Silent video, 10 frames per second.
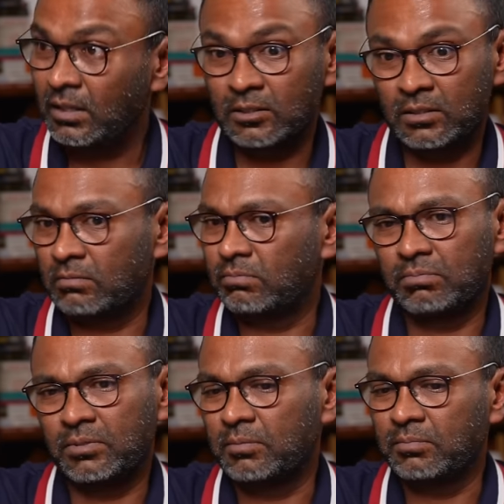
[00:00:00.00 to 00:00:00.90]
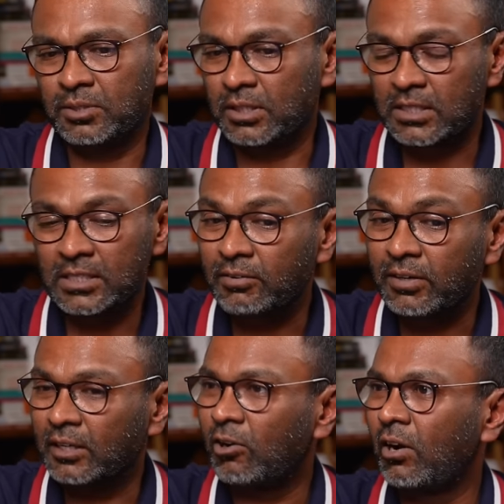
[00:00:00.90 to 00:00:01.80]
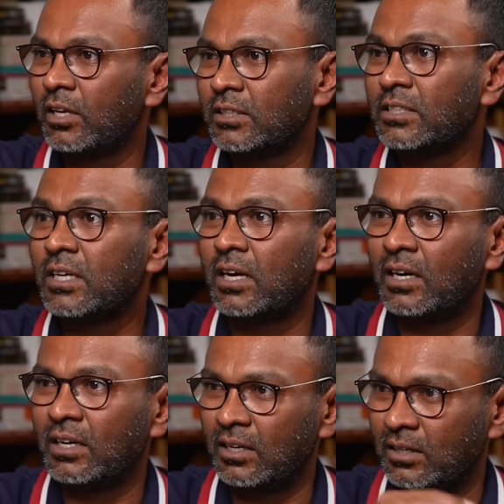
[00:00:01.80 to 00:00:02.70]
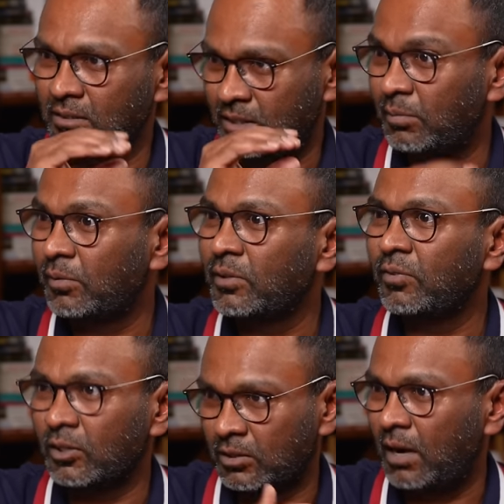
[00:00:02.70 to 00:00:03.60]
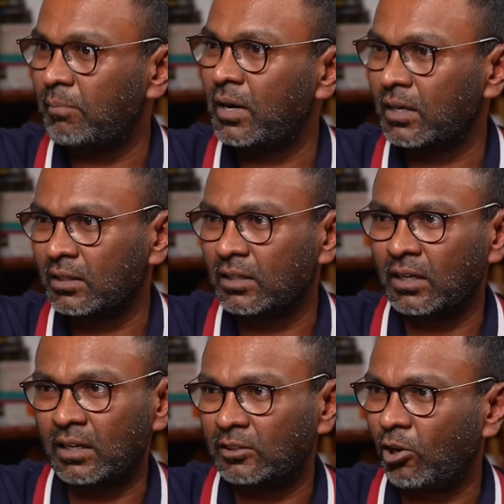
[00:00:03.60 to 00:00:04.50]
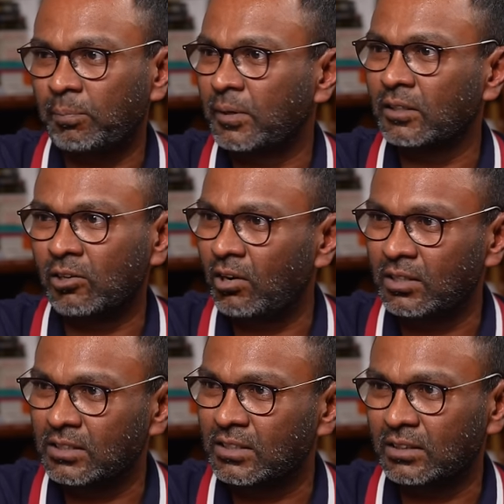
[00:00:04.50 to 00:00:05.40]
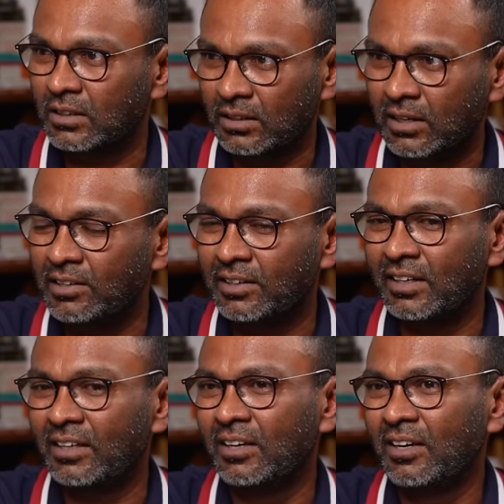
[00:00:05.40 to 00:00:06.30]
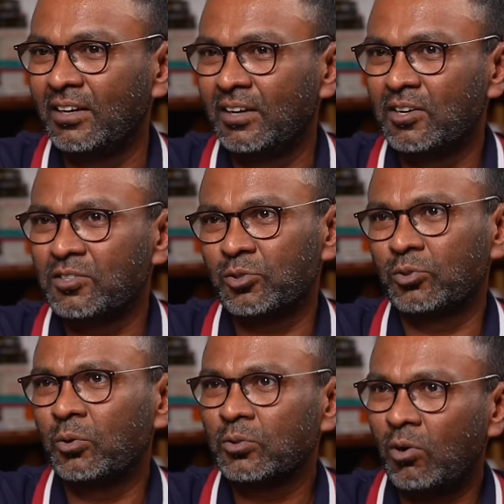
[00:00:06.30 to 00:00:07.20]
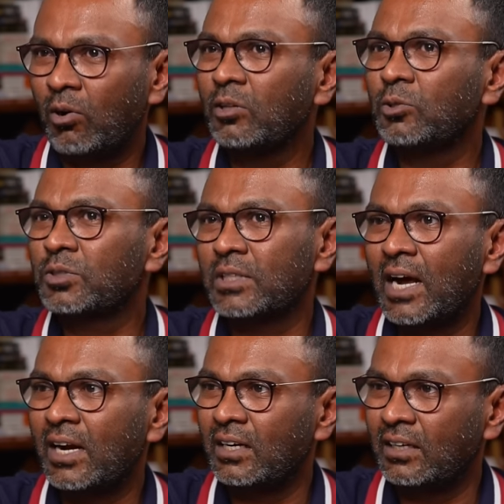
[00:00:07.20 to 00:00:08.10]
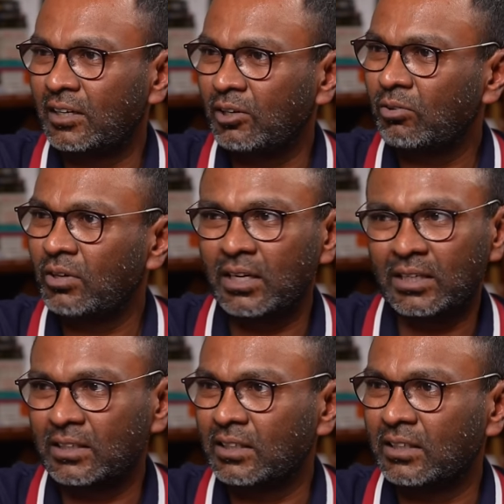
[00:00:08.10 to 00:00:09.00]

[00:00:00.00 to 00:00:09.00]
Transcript: Yeah, there's some 60, 70 colleges and some of them will come under the top 10 colleges in the country. So all those talent, you know, like...